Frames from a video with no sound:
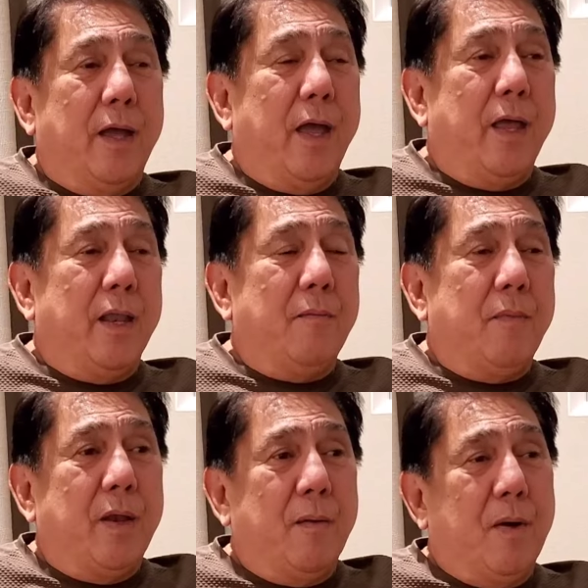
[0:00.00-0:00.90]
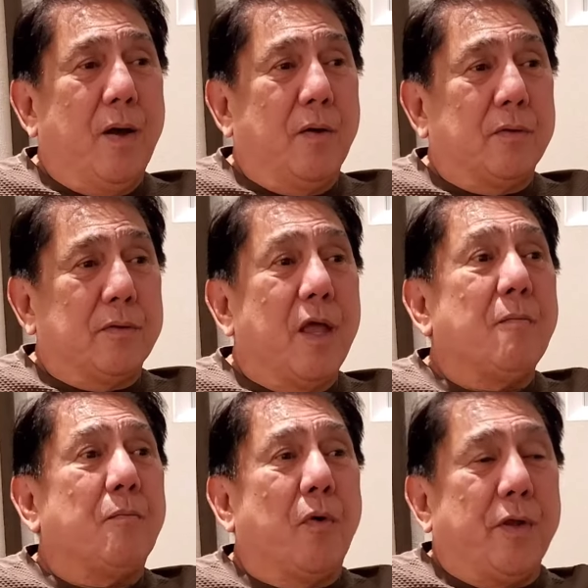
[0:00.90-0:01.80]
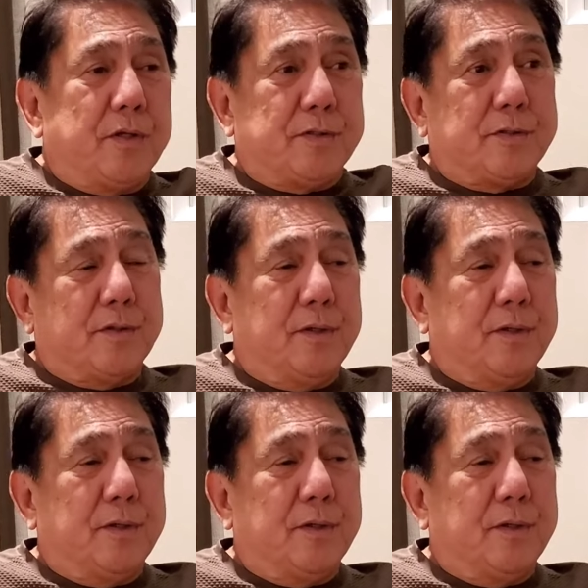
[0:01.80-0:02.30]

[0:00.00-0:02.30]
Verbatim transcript: and I made about 10 points